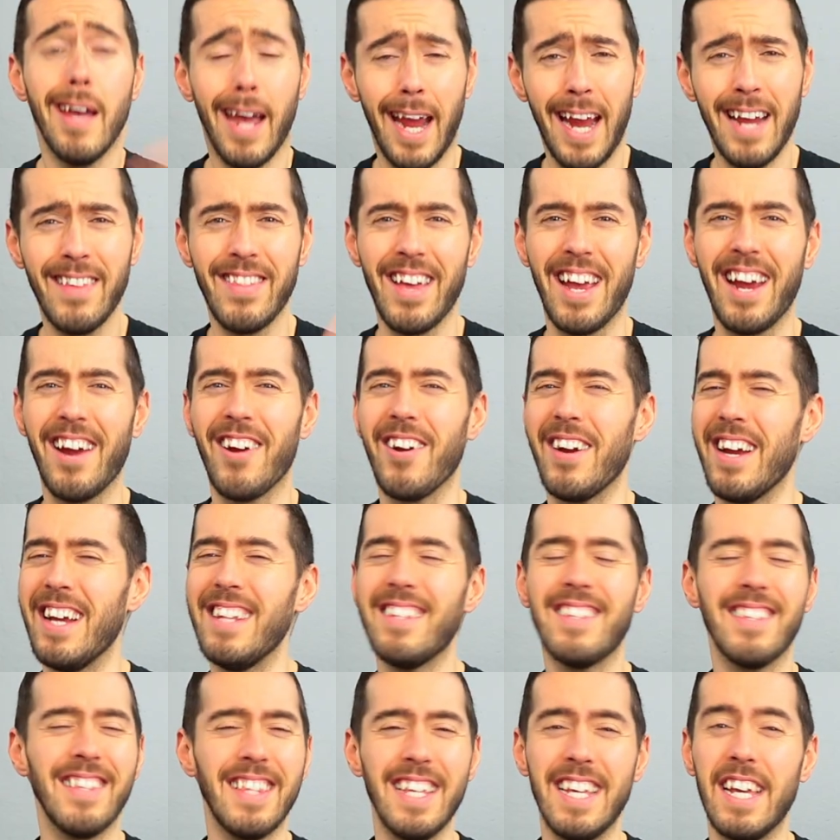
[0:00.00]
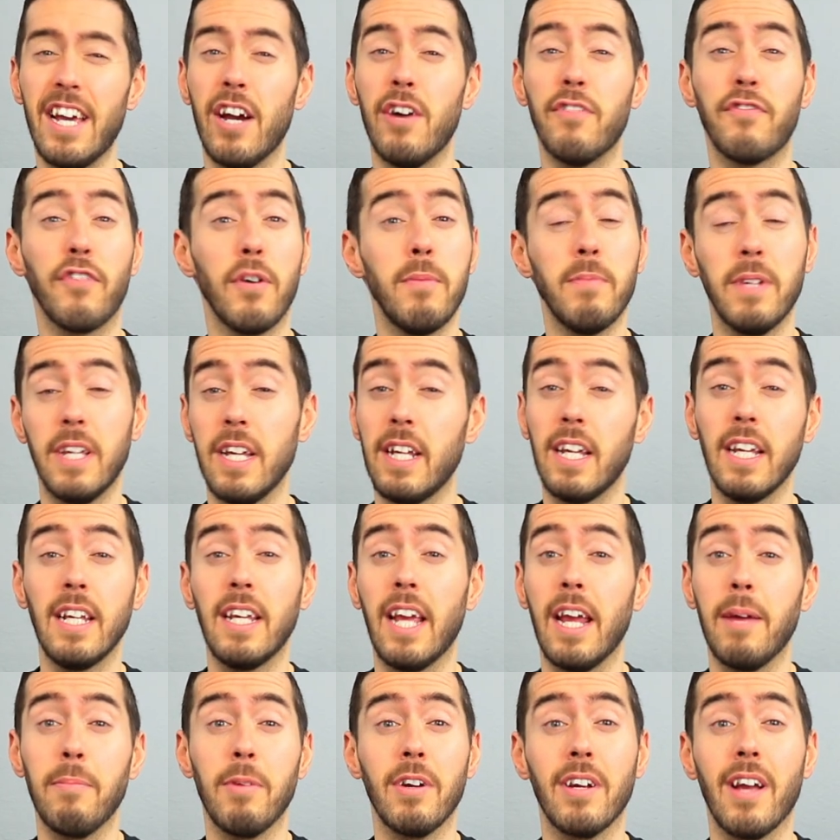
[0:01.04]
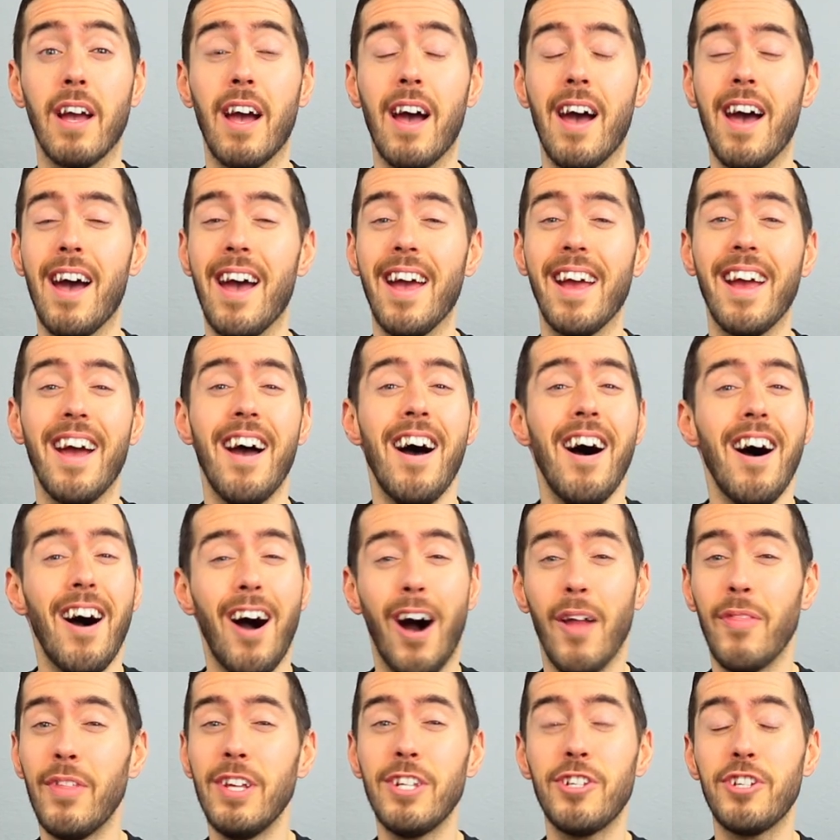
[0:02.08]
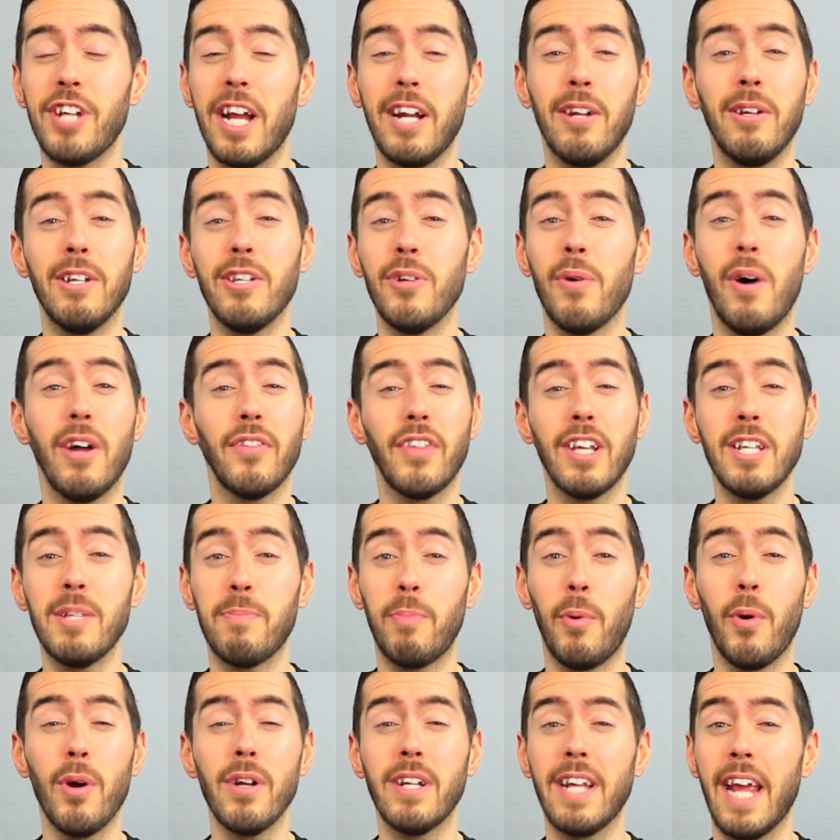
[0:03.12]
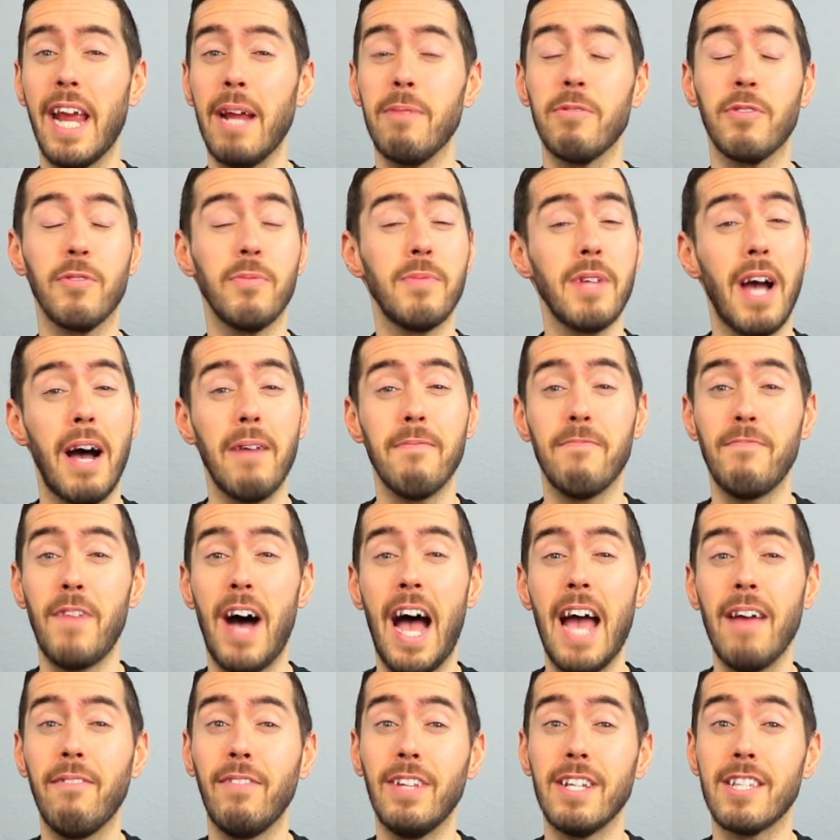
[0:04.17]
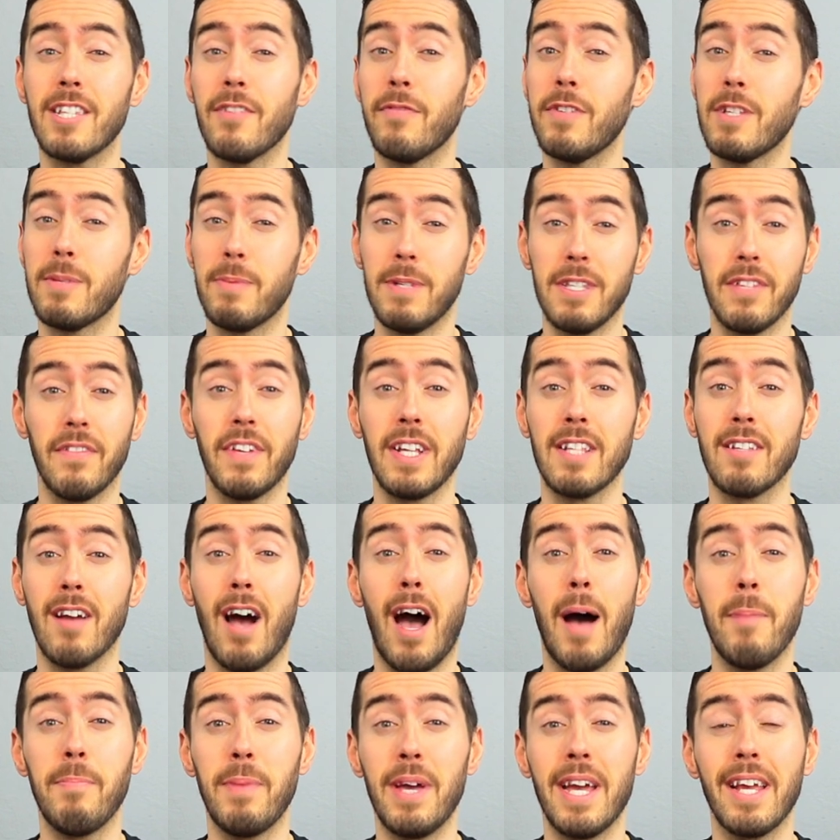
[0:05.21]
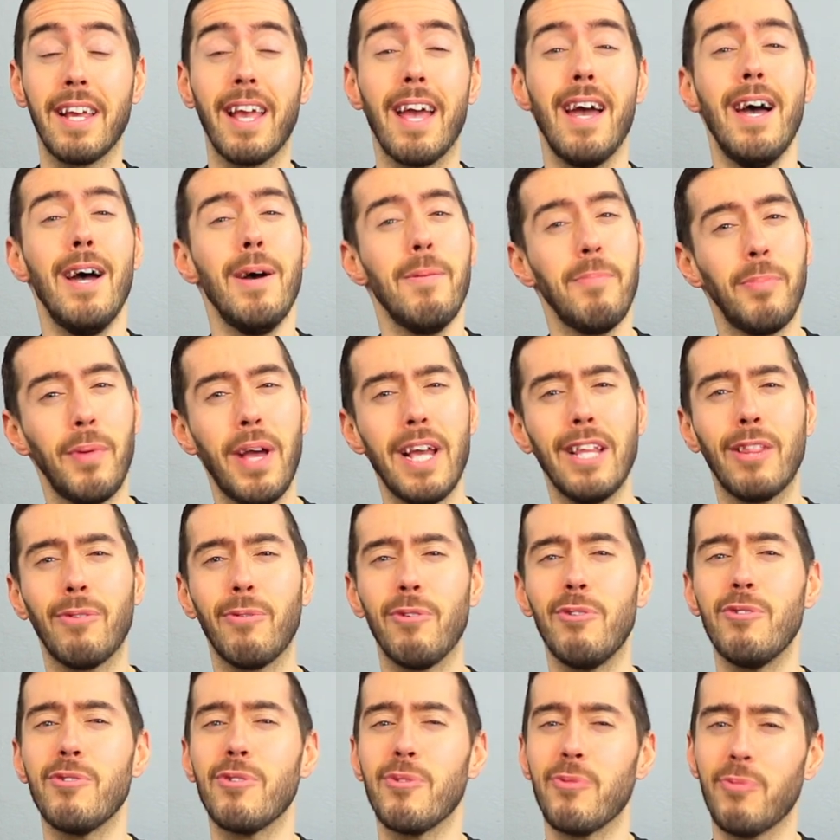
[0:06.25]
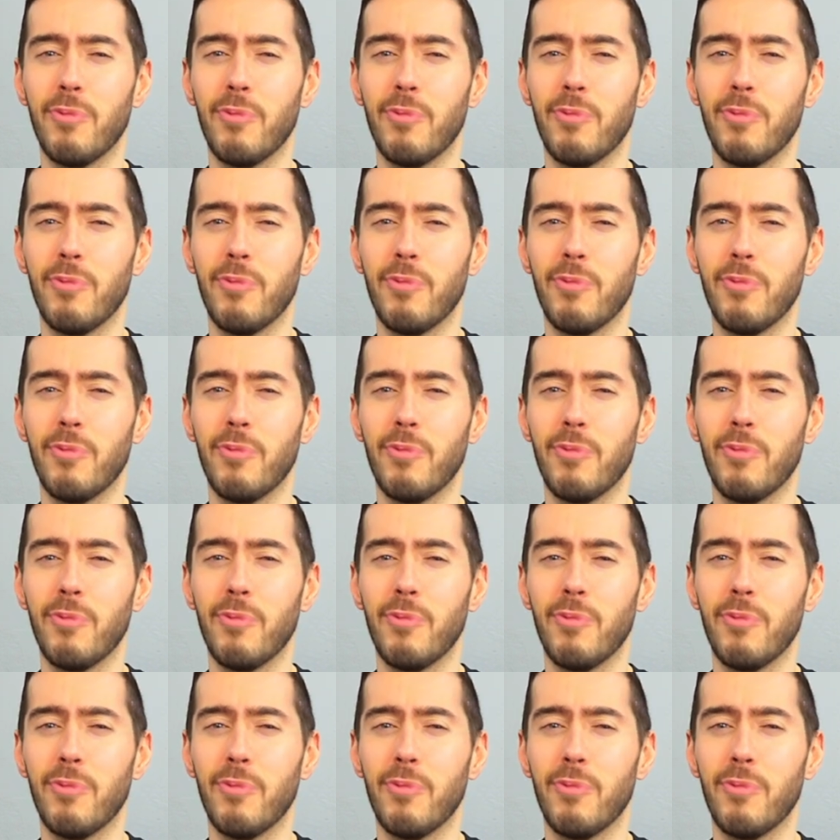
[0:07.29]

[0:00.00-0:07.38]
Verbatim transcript: Hey there, it's Theo from Geeky Gaymer Guy. On this channel, I do all things board games from top 5 lists of a specific topic, playthroughs,